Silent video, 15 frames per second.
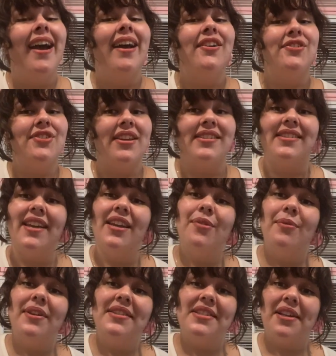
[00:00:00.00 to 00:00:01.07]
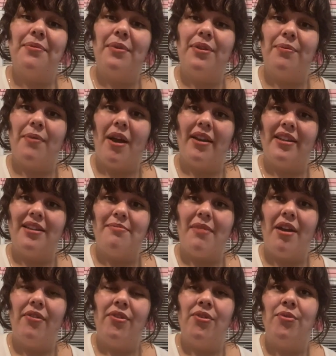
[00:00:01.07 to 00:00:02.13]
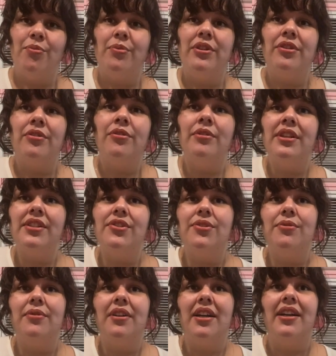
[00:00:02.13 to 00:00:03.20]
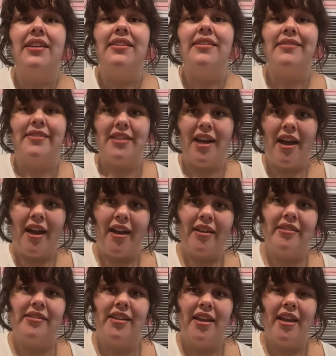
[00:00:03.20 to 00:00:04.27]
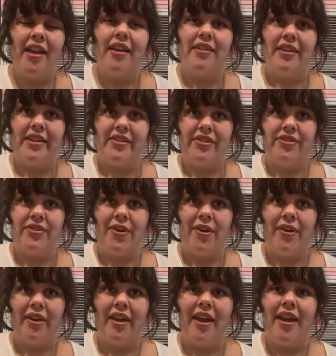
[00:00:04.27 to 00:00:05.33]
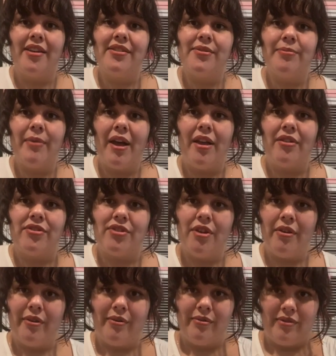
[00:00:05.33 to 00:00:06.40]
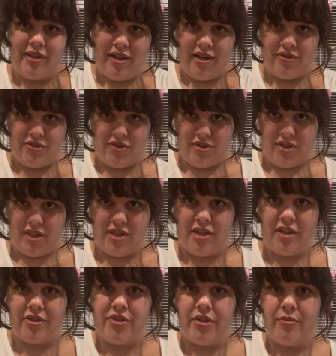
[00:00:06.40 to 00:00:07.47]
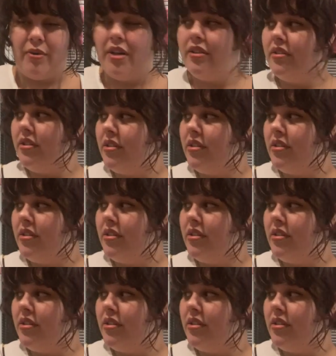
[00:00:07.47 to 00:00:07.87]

Just like we did with Rocky Mountain, we are going to conduct this song as well. So get out your conductor wand.